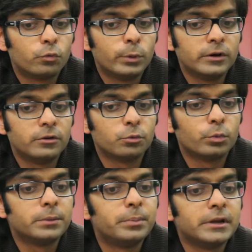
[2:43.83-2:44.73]

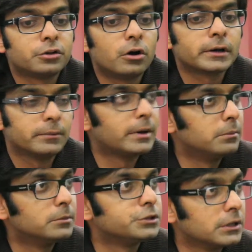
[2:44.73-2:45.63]
We've been talking about
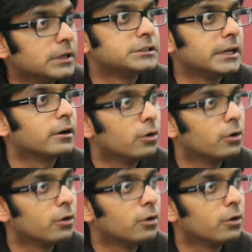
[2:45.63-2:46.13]
it at Mozilla as